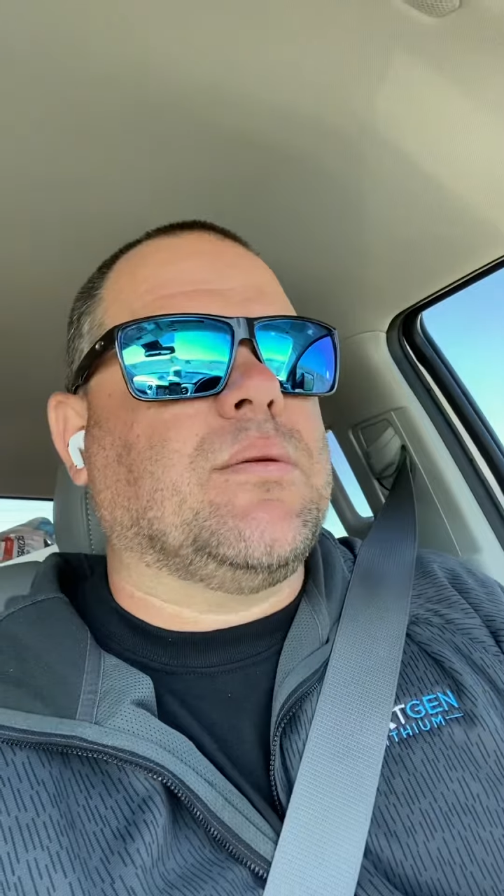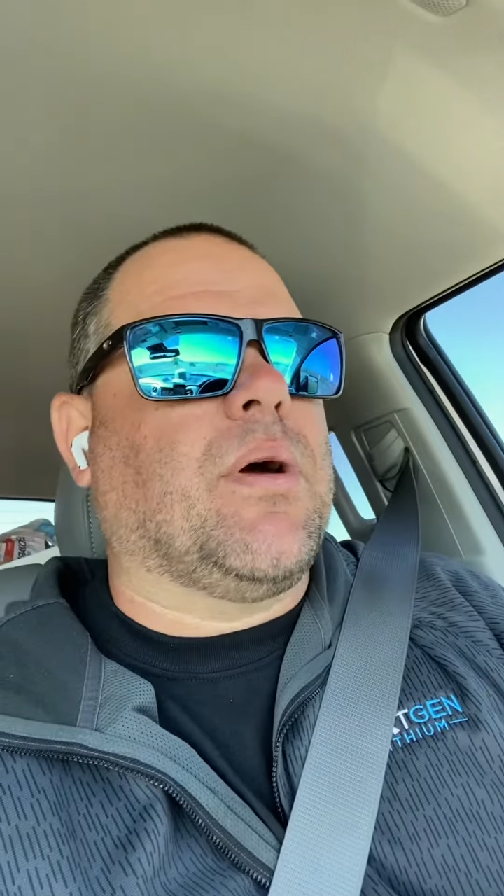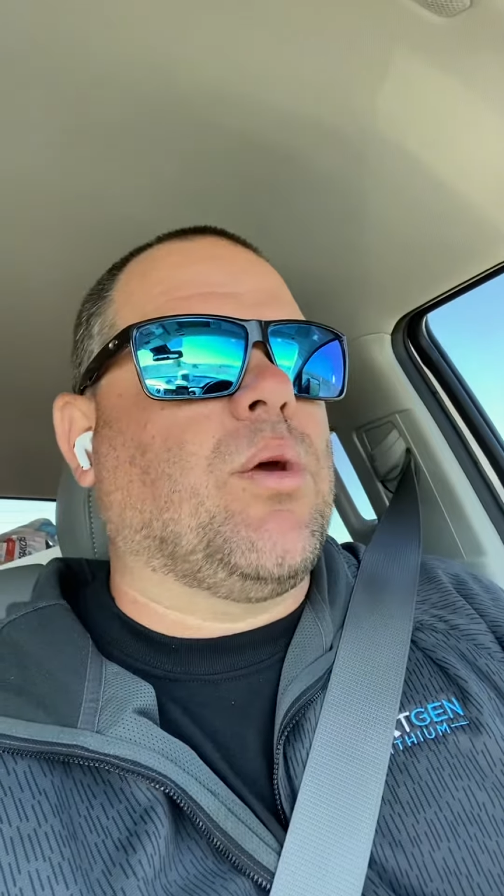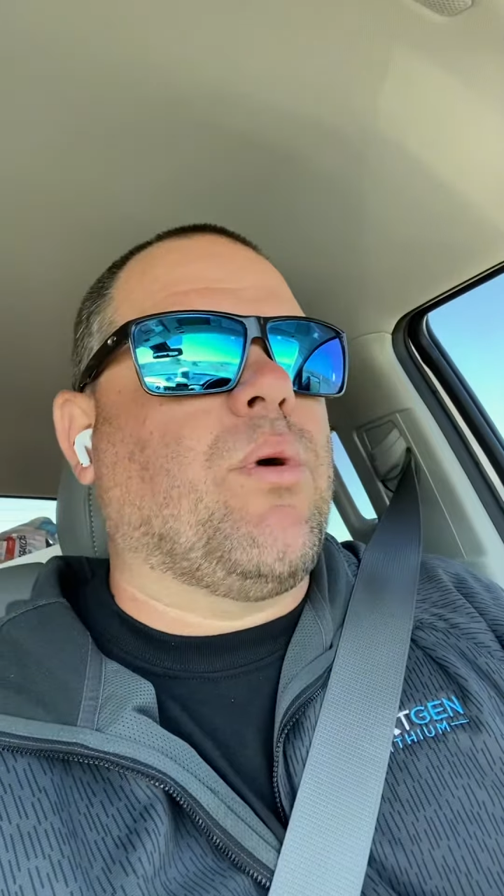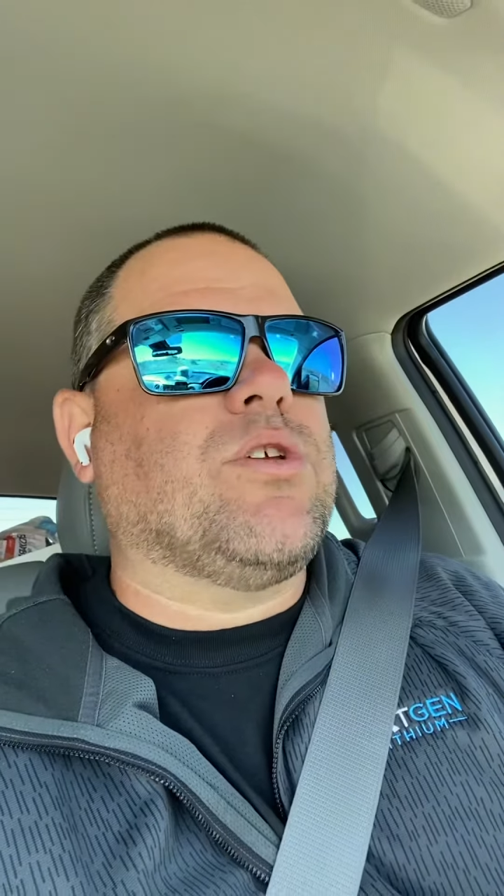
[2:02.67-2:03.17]

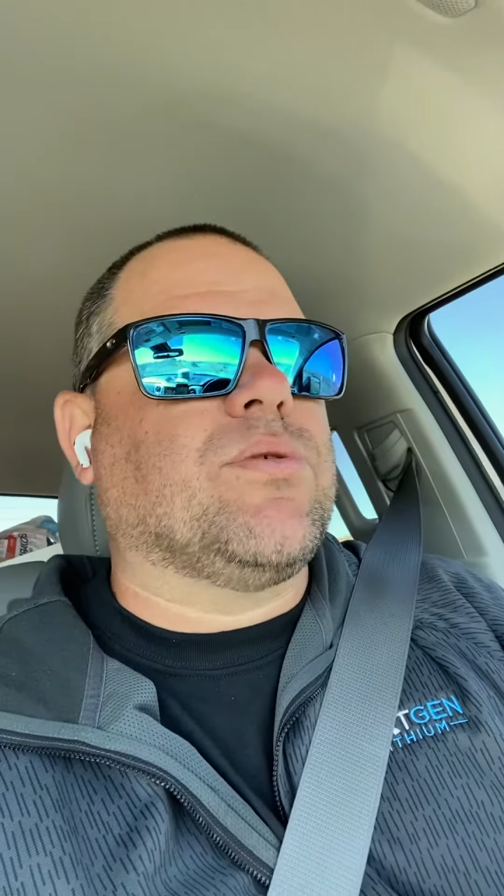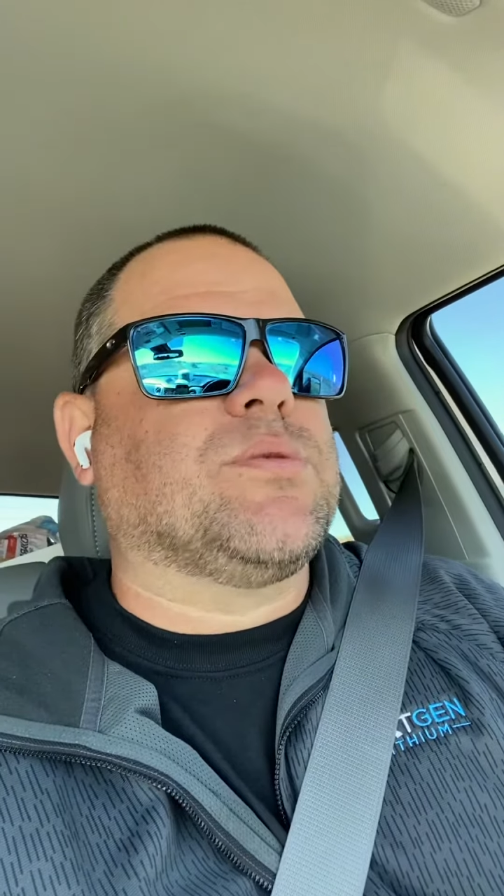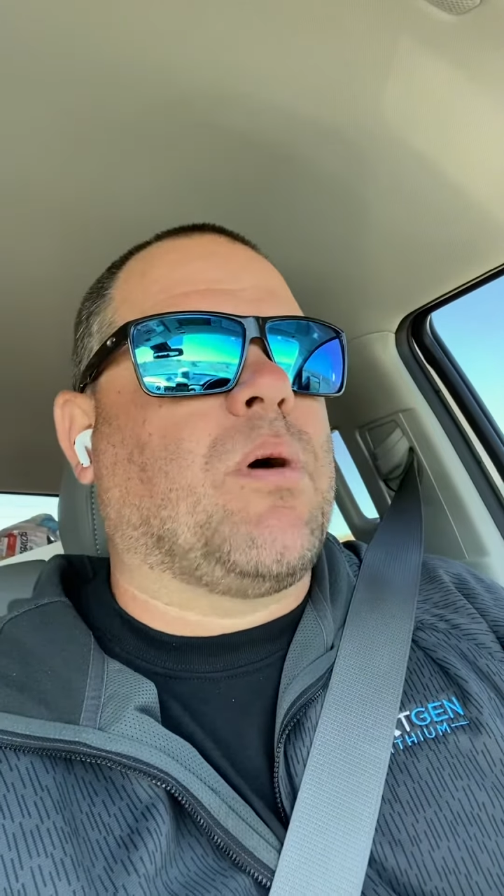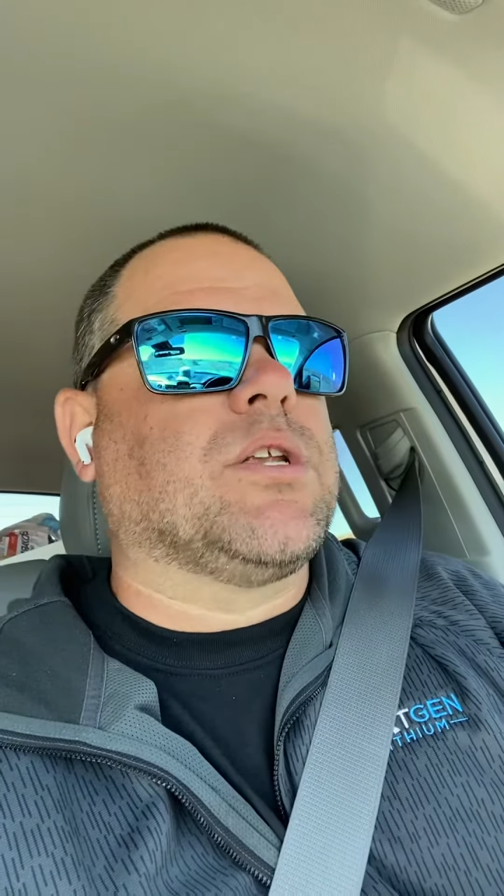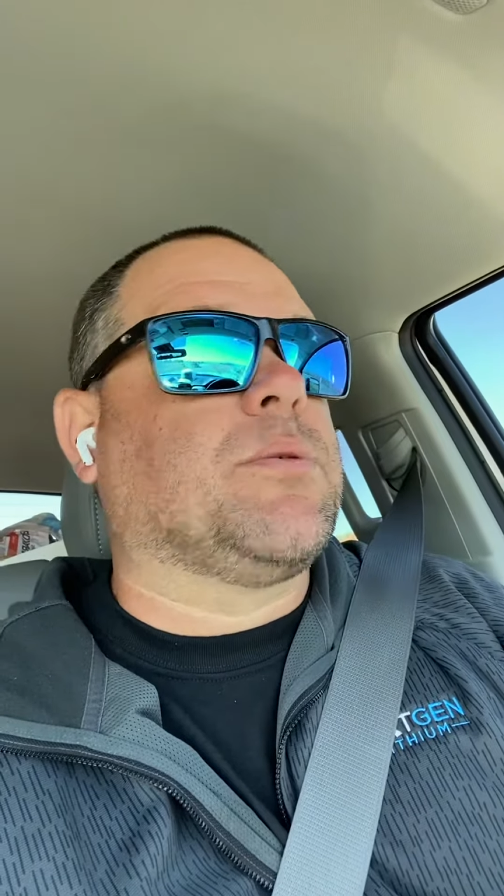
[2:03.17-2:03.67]
money, wager
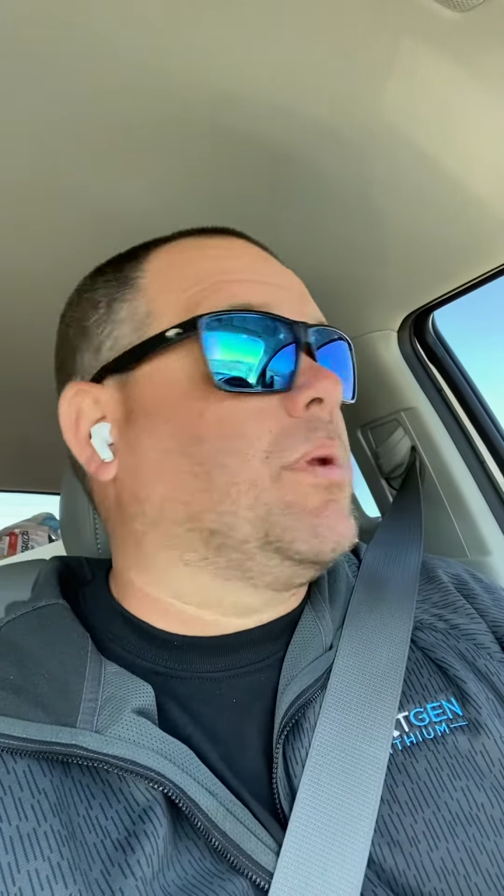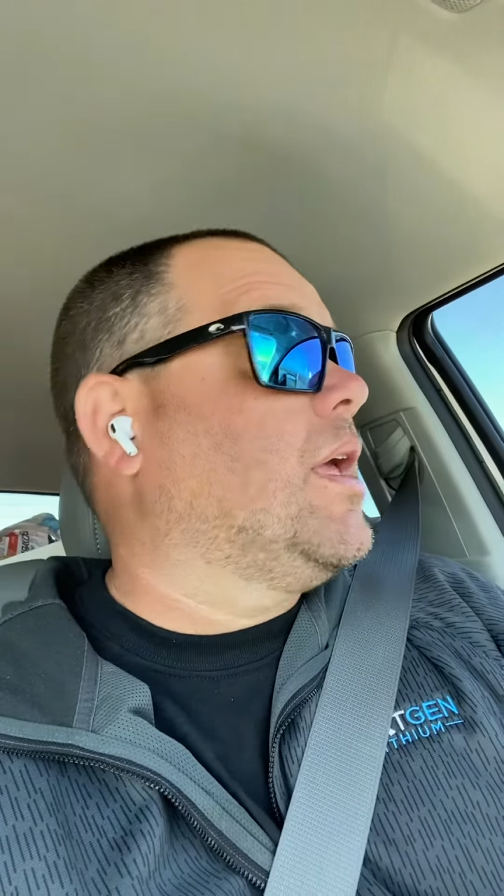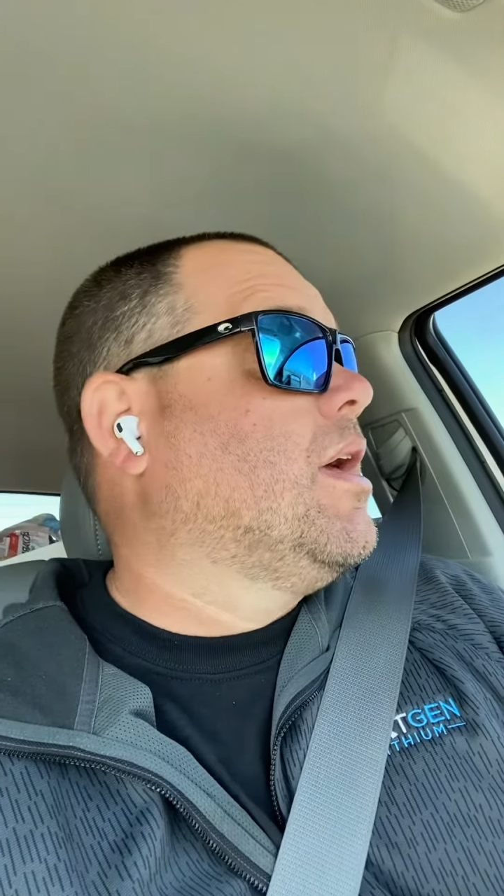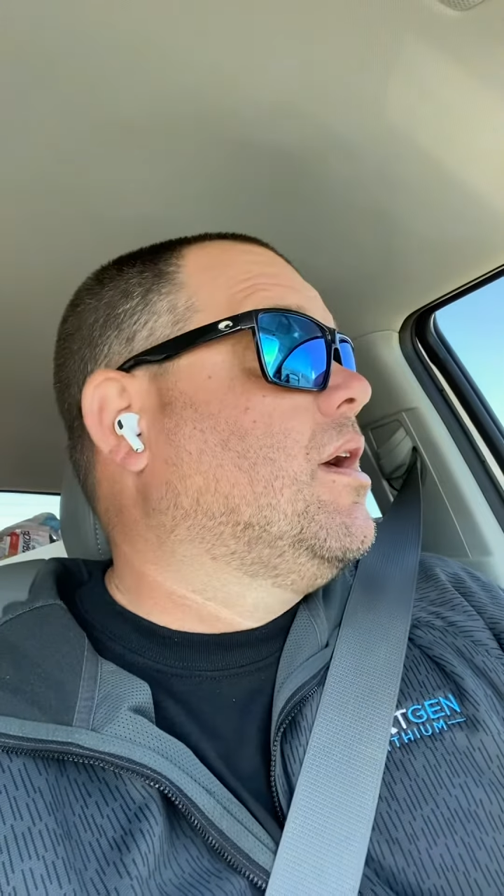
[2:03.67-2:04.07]
responsibly,